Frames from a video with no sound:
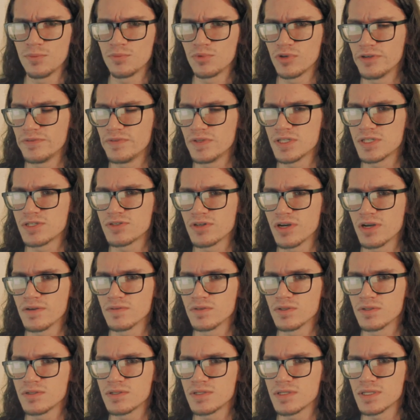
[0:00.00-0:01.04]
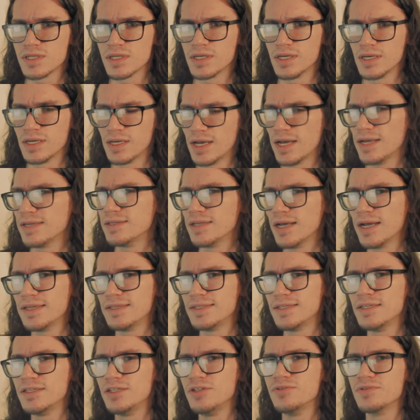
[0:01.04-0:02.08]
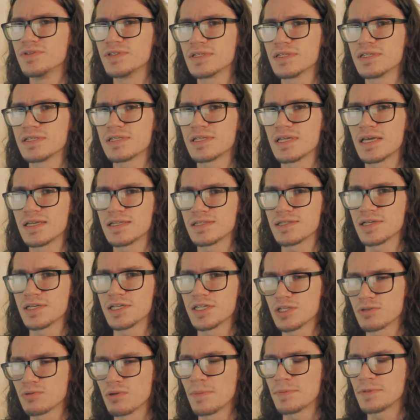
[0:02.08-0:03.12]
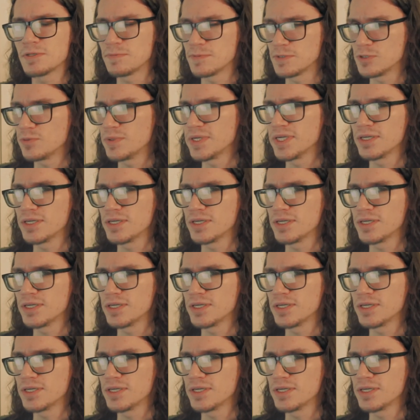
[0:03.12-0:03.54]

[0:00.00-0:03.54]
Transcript: previous drivers. I did use this as I swapped between